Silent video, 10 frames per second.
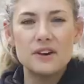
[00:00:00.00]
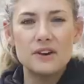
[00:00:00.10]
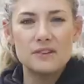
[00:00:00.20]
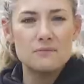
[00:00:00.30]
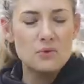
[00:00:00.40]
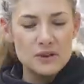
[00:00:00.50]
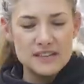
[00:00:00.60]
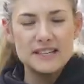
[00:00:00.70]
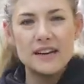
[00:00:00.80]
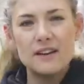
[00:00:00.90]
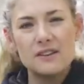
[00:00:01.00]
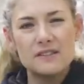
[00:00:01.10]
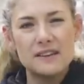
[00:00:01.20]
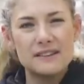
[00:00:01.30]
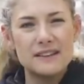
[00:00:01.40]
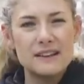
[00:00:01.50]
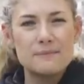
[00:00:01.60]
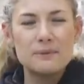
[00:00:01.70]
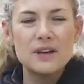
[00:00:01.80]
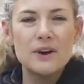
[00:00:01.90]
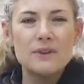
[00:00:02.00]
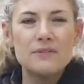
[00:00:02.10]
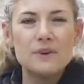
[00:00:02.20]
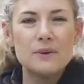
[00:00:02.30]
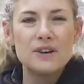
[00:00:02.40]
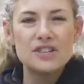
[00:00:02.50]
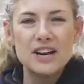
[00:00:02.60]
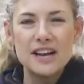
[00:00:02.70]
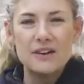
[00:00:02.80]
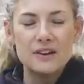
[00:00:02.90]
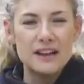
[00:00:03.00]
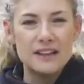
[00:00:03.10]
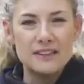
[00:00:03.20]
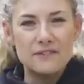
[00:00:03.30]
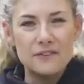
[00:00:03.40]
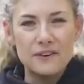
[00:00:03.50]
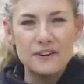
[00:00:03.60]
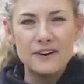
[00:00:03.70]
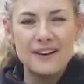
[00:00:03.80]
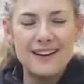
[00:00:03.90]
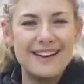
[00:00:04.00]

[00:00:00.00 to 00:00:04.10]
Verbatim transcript: There's more details on these links below if you want to check out anything further,